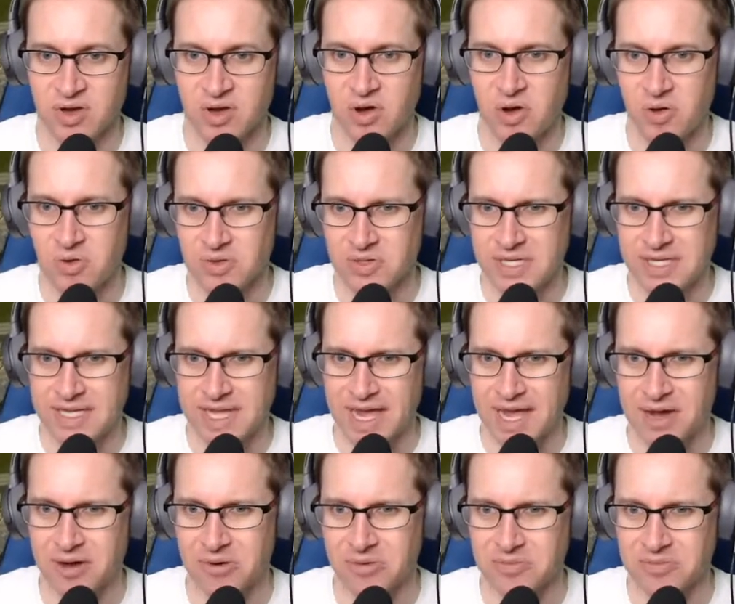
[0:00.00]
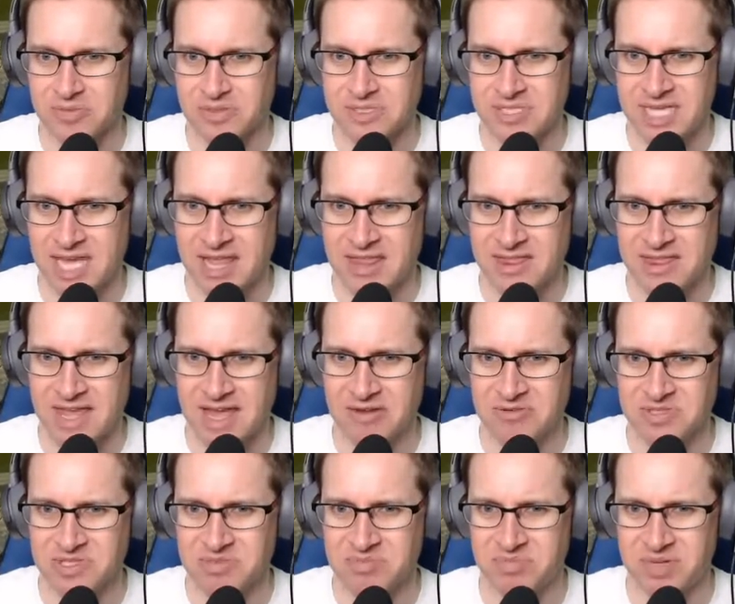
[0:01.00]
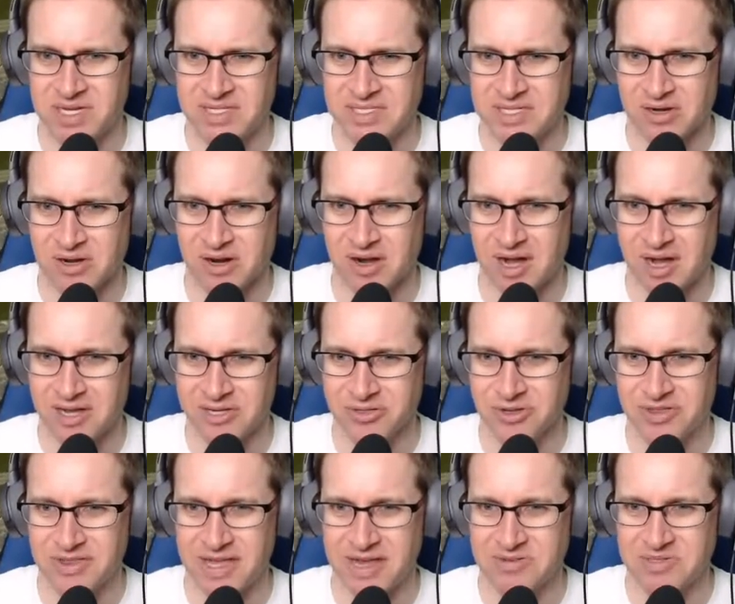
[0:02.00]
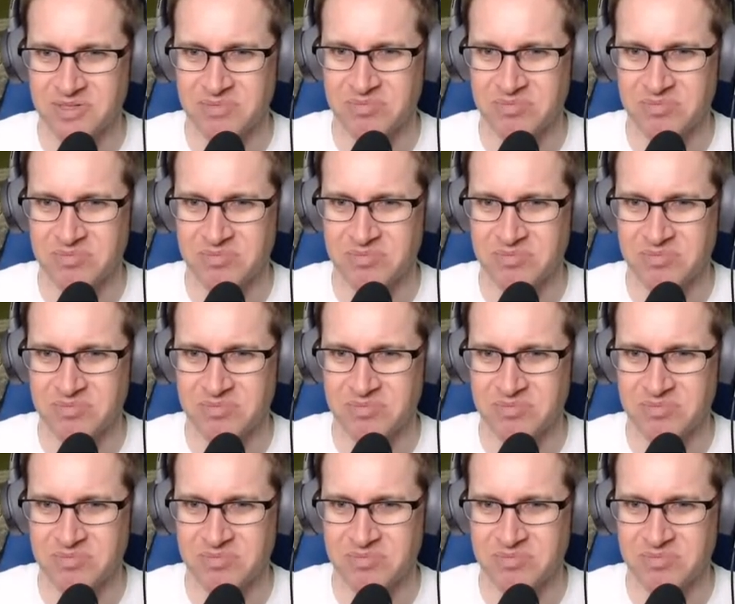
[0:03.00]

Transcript: Holy cow! 10,000 bus or 100,000